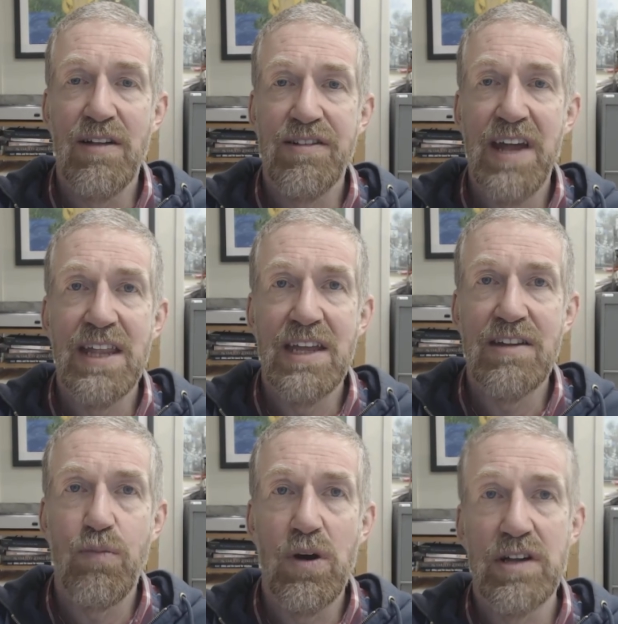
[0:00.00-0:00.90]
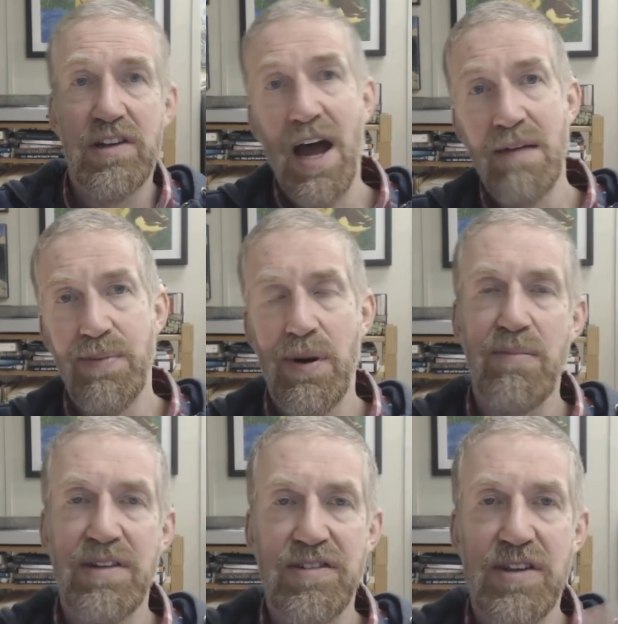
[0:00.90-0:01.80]
say these words I
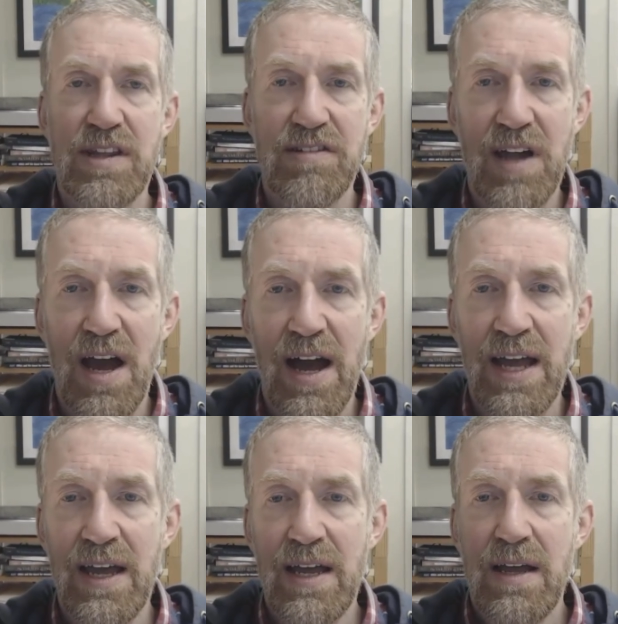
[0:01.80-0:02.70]
promised to this guy,